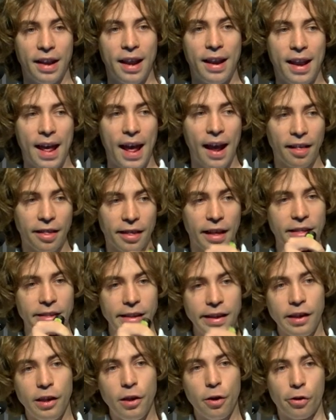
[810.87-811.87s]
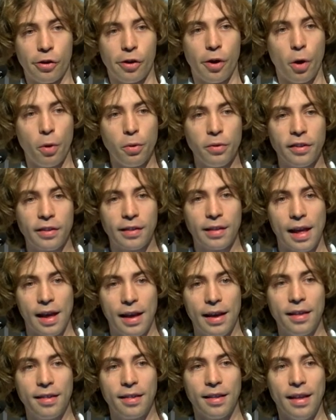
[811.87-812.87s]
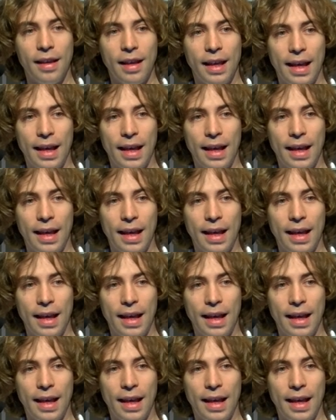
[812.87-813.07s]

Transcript: and accessing your own slice